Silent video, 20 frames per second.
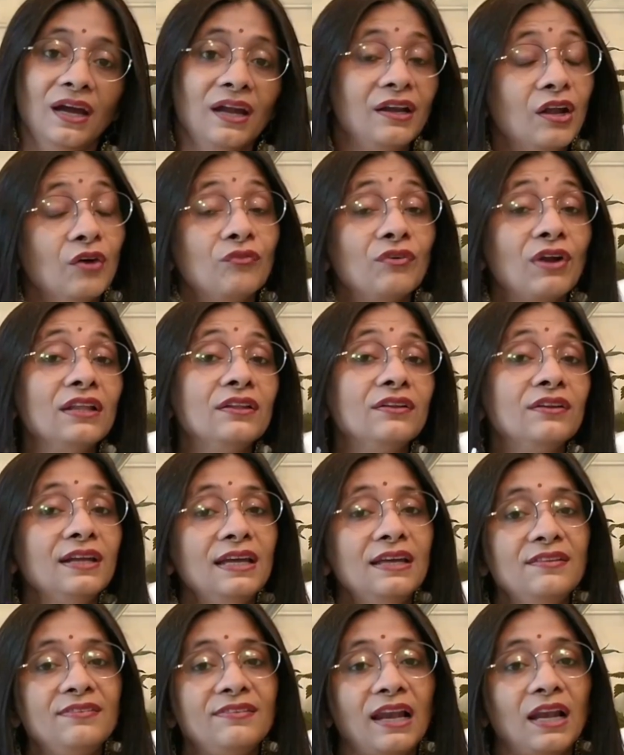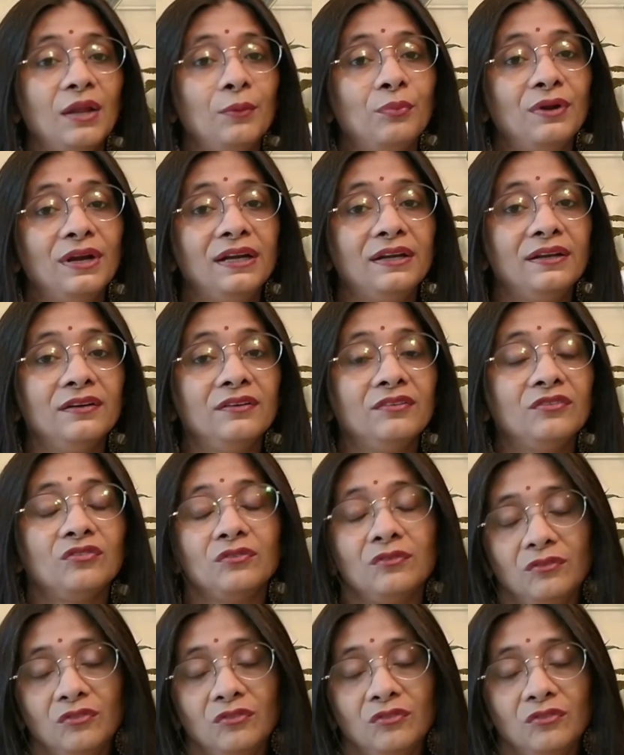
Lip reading: Navratri is celebrated